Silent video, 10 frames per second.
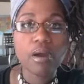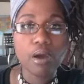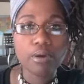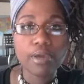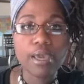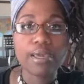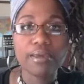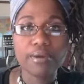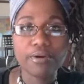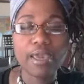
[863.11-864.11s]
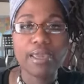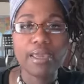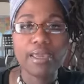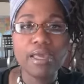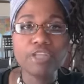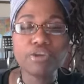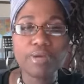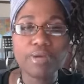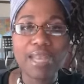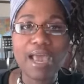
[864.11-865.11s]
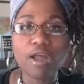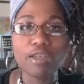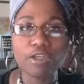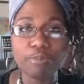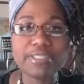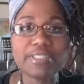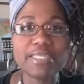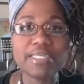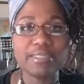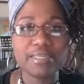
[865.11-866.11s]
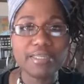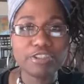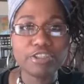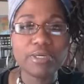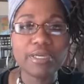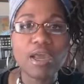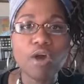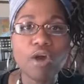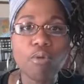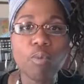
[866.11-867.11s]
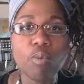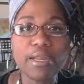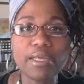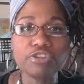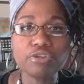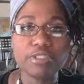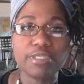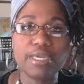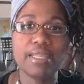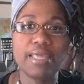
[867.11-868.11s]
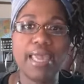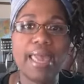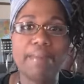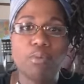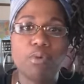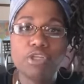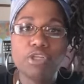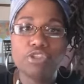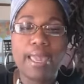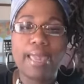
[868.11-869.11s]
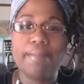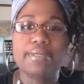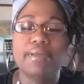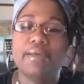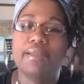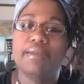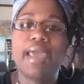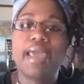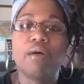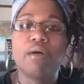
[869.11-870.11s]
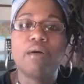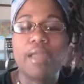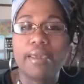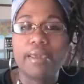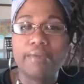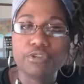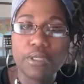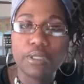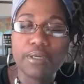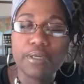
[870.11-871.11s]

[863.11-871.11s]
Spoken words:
Okay, okay. So now a little bit seasoned into it. What is your daily habit? What is your habit now like for schooling?